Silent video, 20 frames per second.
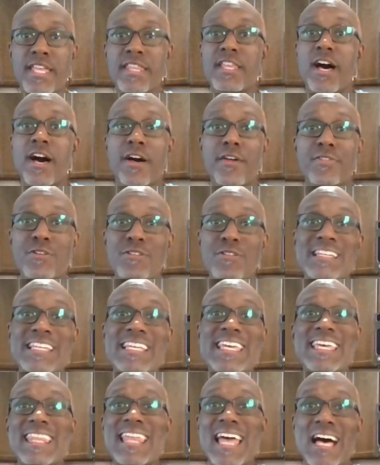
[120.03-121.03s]
and other
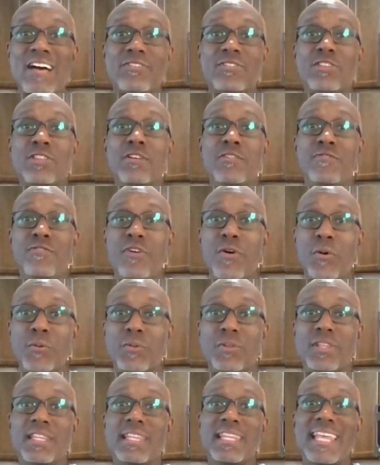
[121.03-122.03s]
get out the
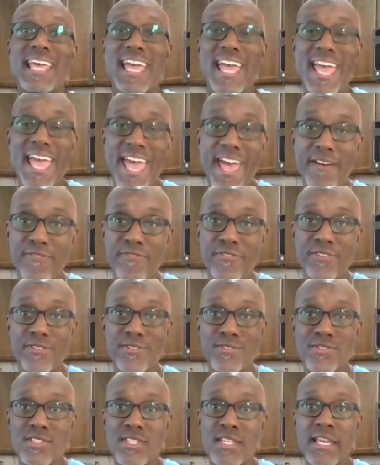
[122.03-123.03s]
vote
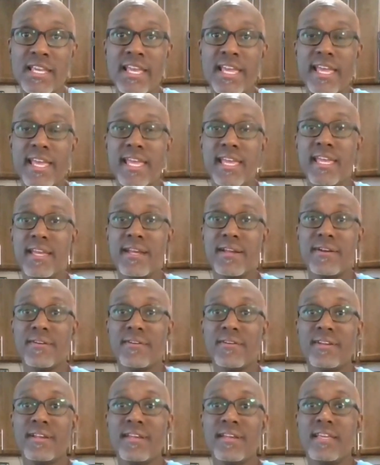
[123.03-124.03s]
efforts
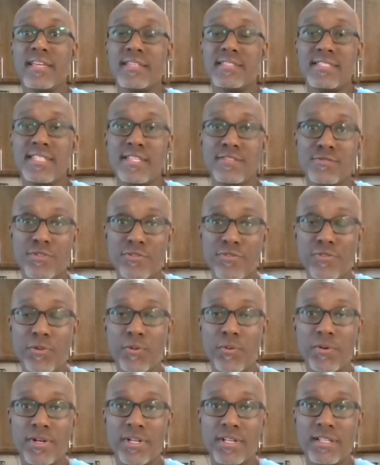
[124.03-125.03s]
here in Central
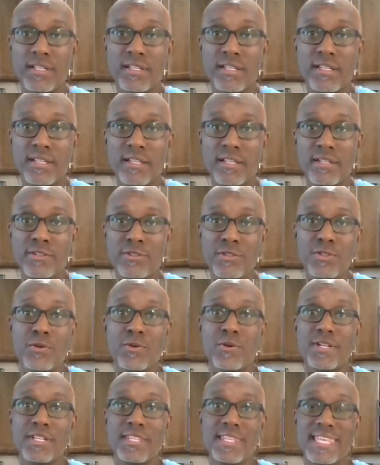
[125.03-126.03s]
Florida
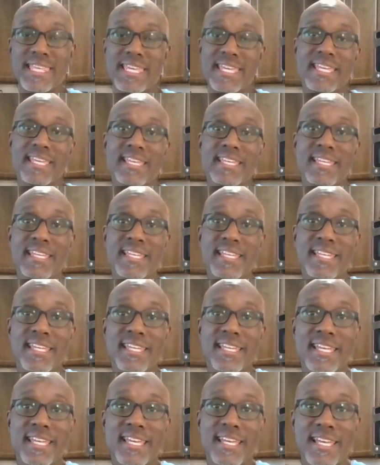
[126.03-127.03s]
during the
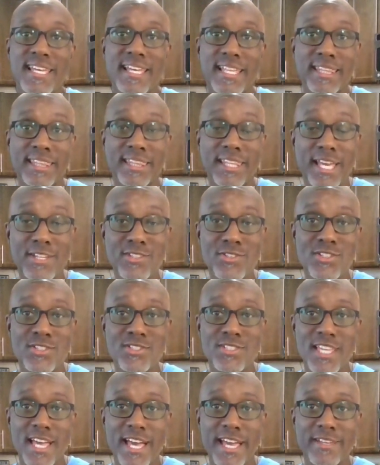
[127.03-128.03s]

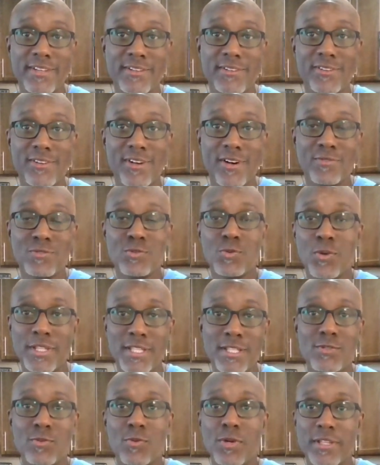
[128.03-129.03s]
election cycle of
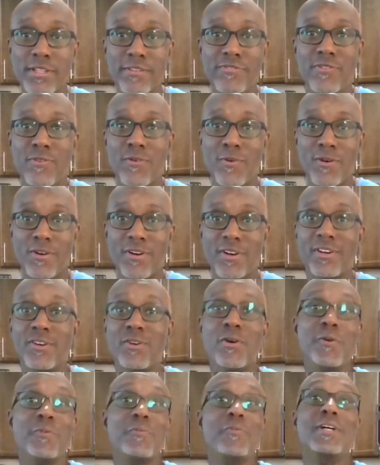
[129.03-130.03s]
2024
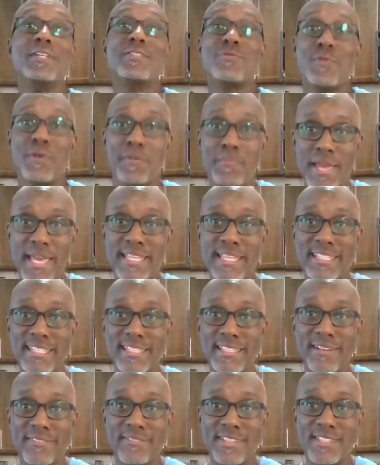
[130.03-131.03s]
or what's
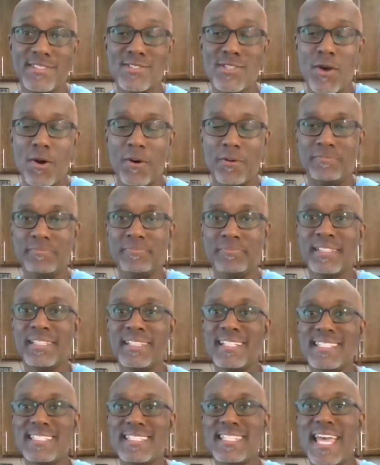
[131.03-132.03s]
remaining of it. So,
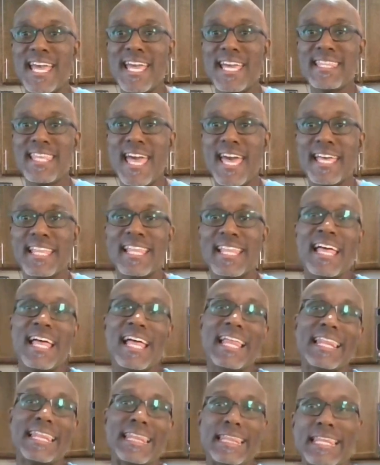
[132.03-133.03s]
saying that,
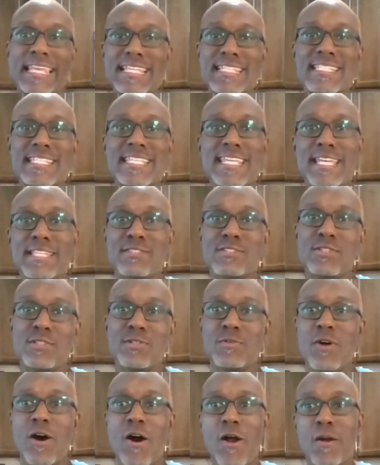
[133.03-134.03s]
let's get
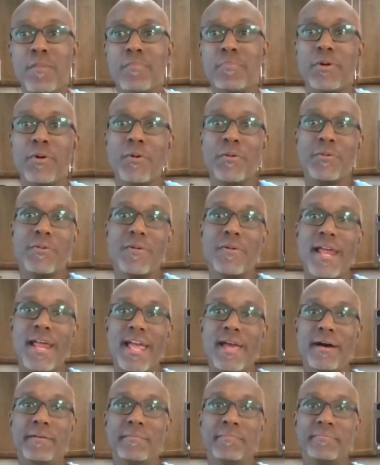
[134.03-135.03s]
to our
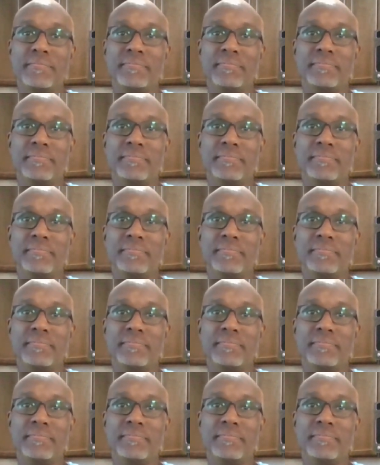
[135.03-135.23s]
program.